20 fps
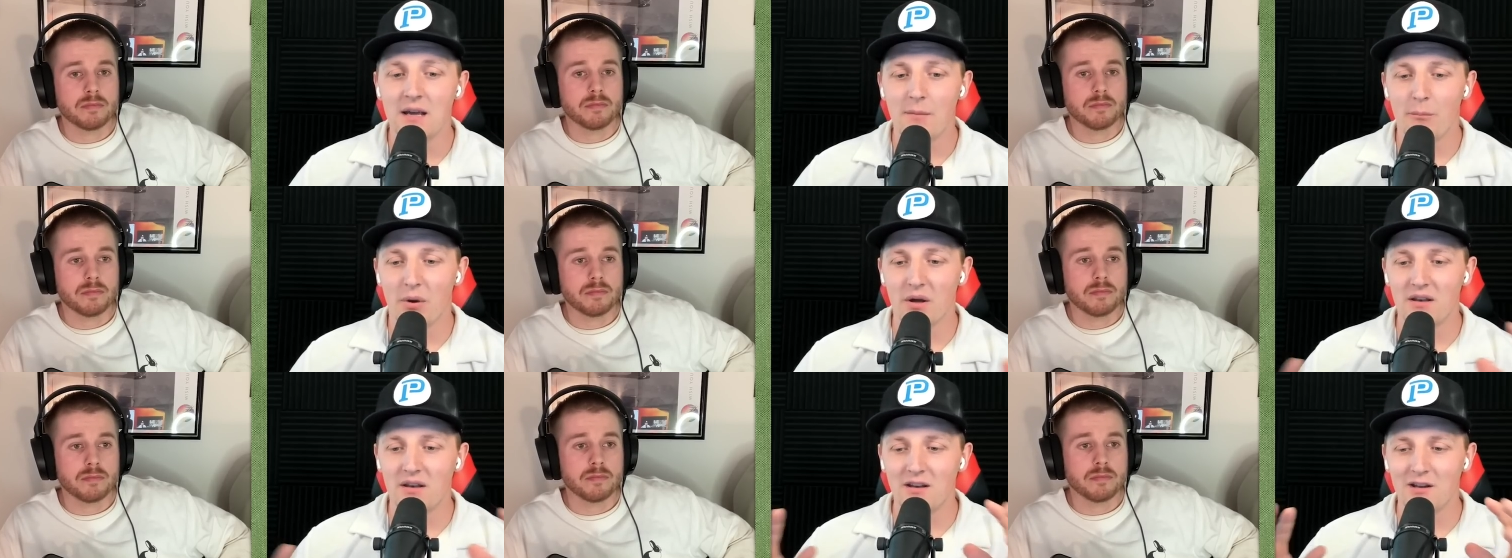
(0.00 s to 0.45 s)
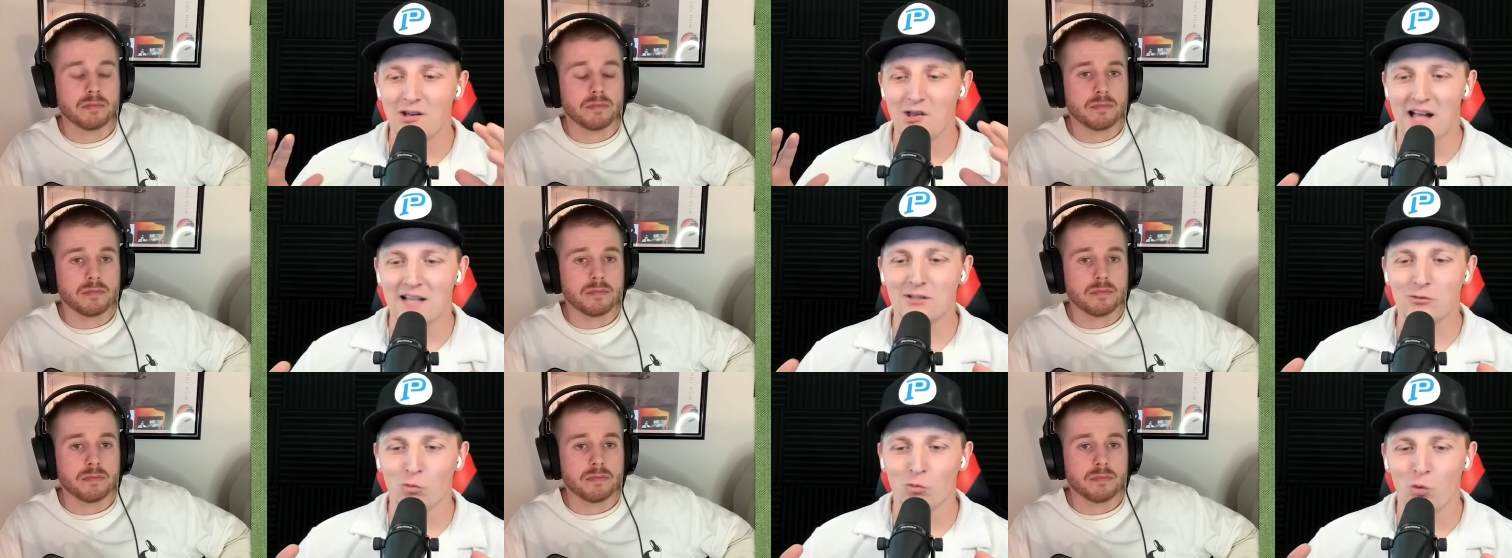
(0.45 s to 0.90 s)
Speaker 1: But
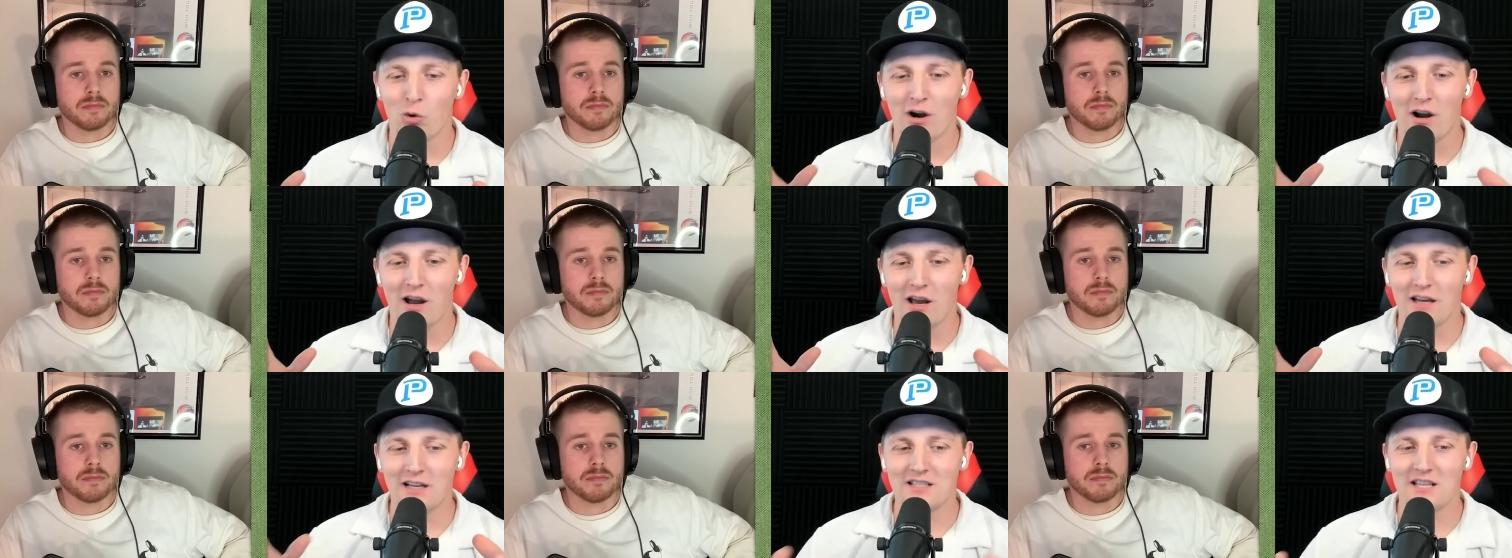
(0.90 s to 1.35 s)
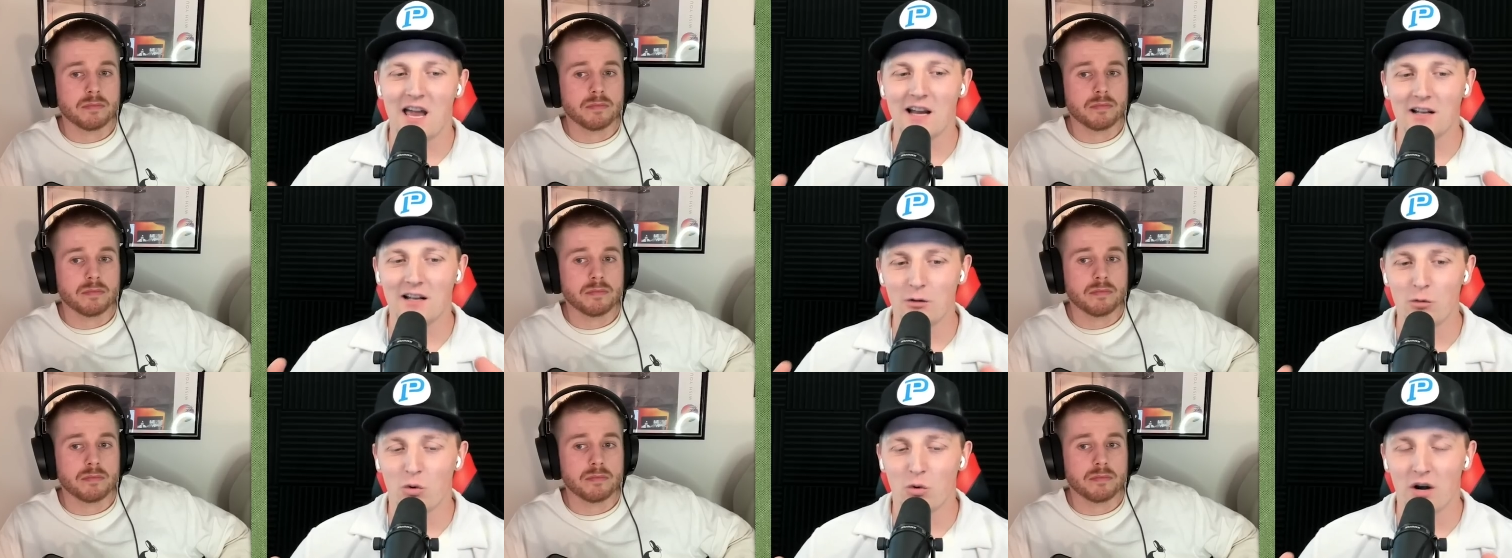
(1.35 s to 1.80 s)
that's where
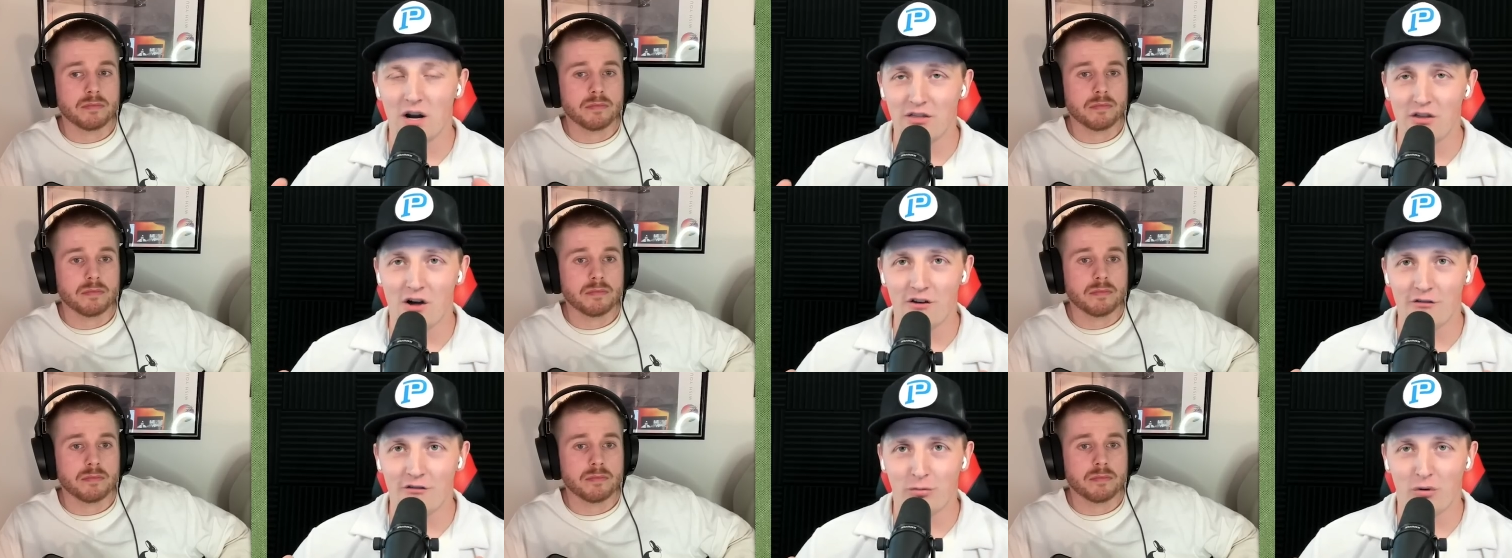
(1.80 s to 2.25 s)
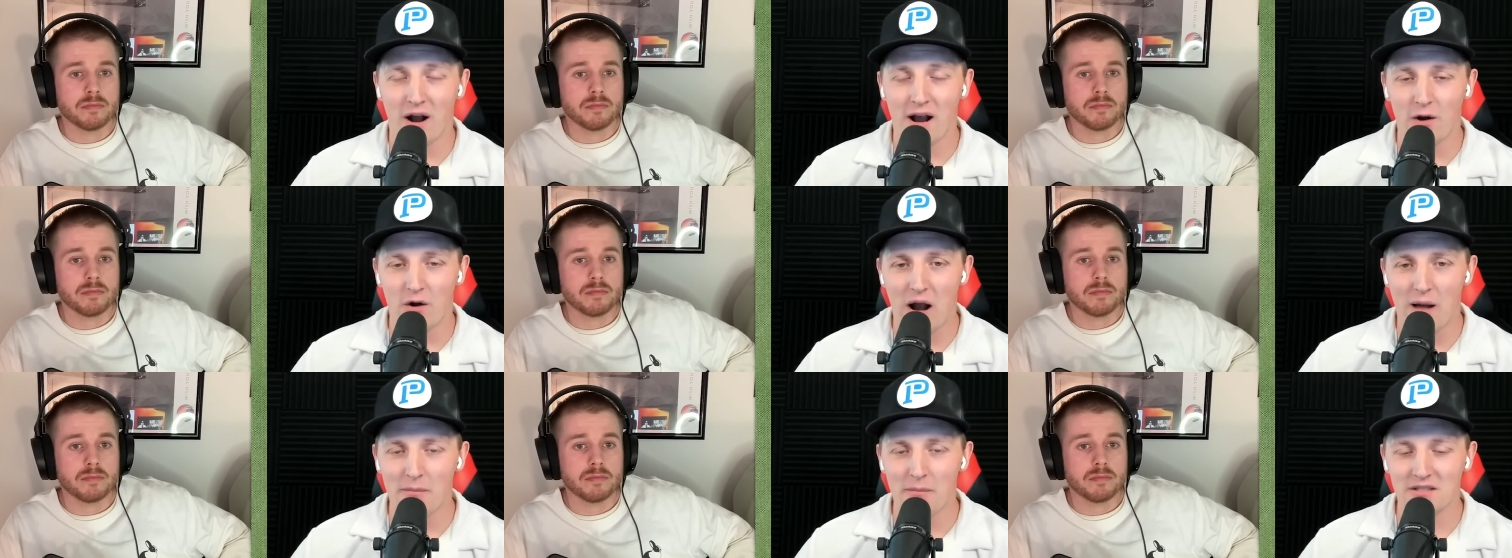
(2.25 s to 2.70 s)
exactly where I thought of Brian
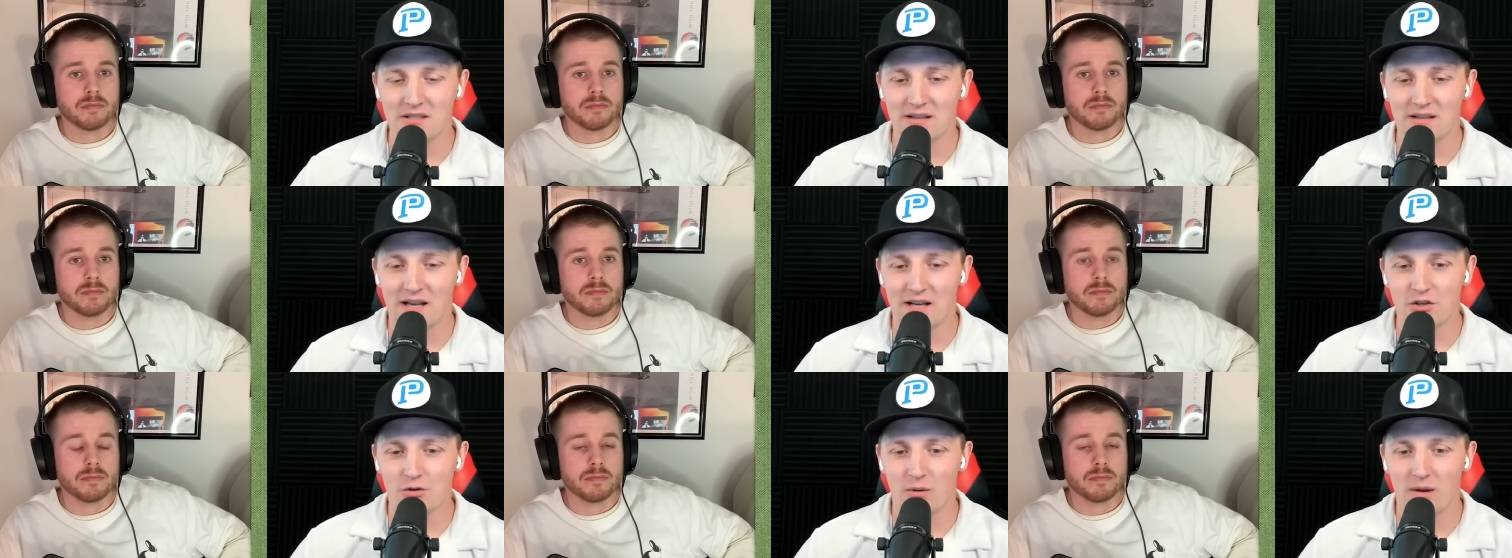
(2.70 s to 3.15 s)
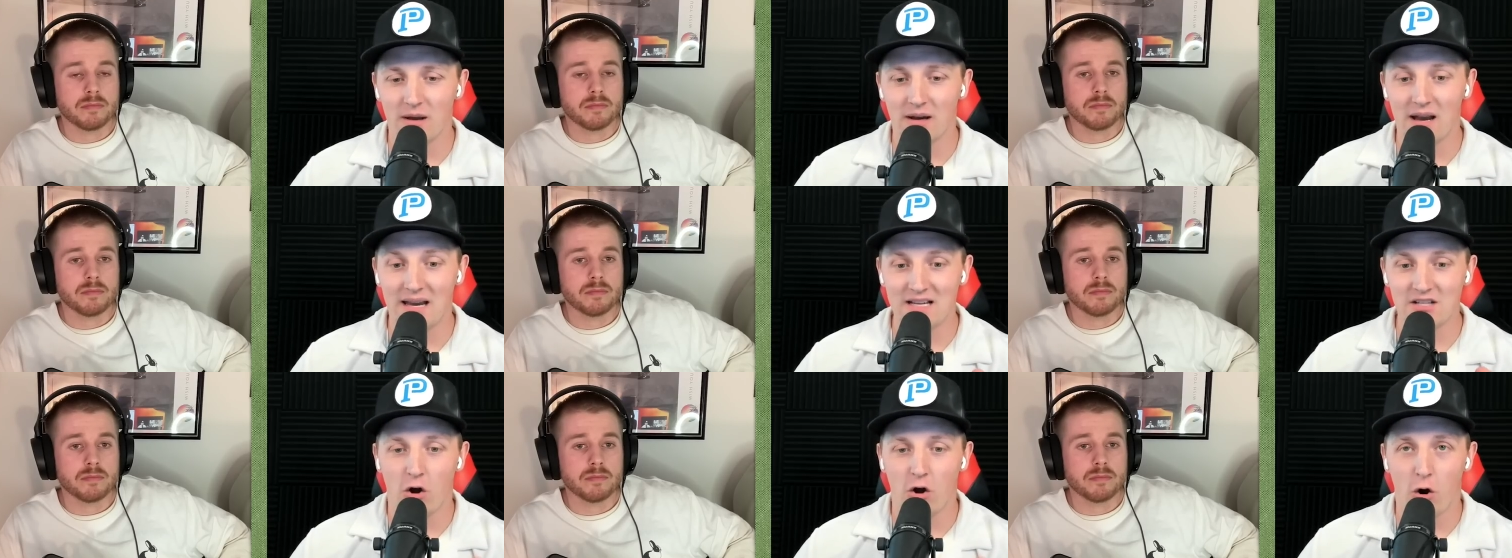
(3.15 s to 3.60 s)
Robinson last year. Like,
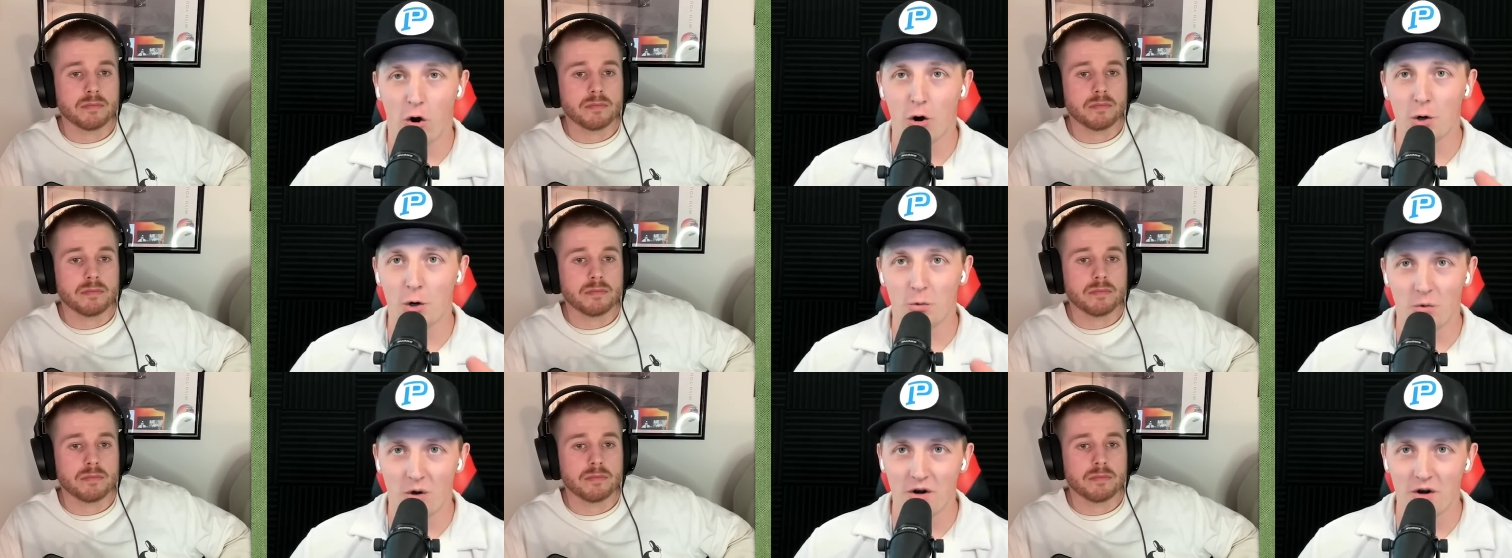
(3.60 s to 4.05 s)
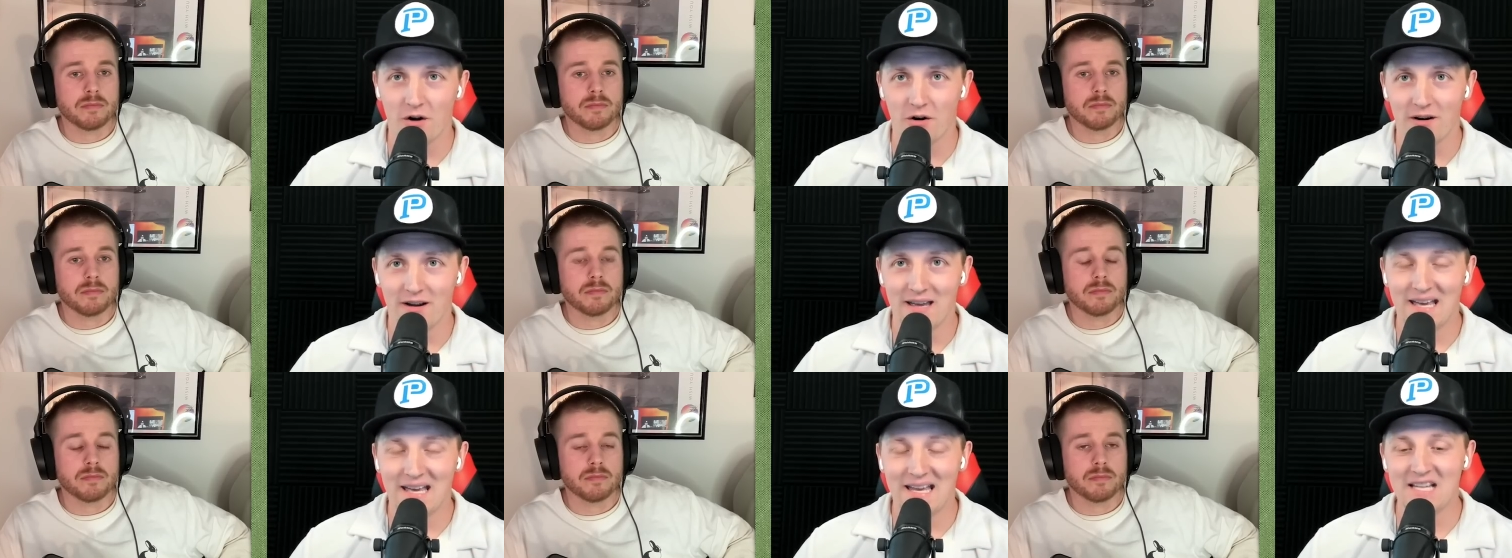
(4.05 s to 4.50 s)
he's a hard runner
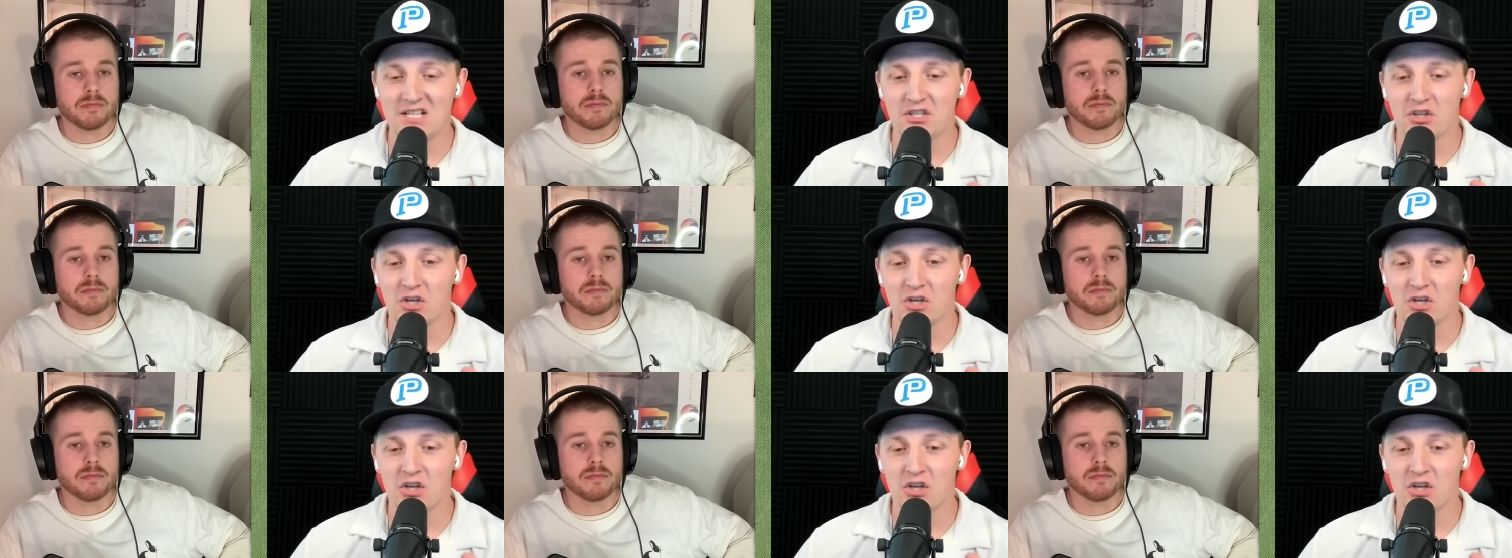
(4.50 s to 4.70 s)
and